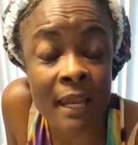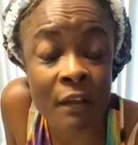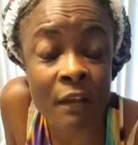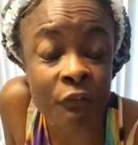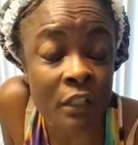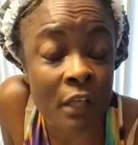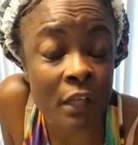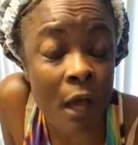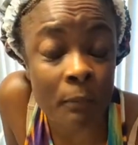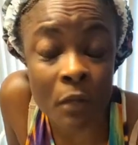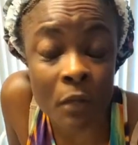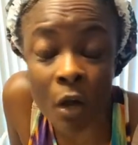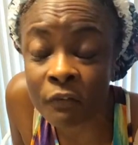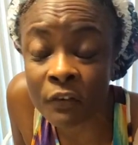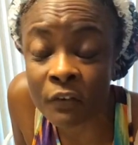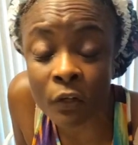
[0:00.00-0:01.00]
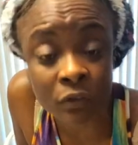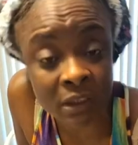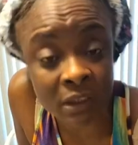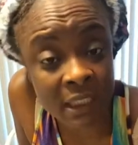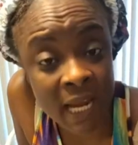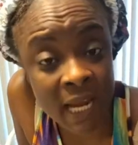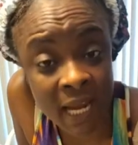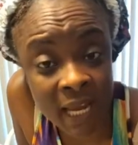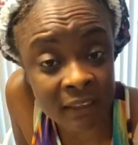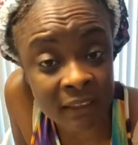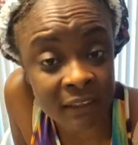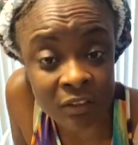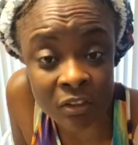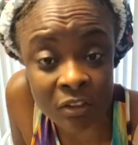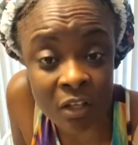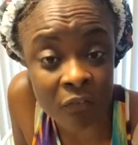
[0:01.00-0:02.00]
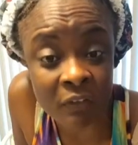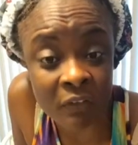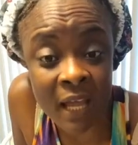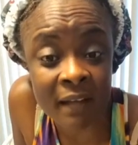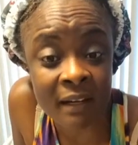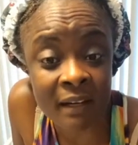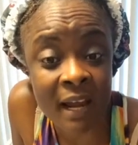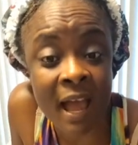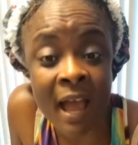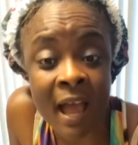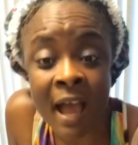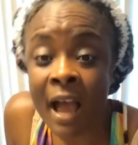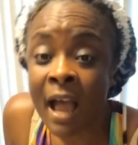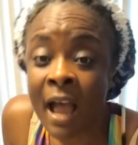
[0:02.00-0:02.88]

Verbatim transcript: lifting up your filthy hands and stuff like that,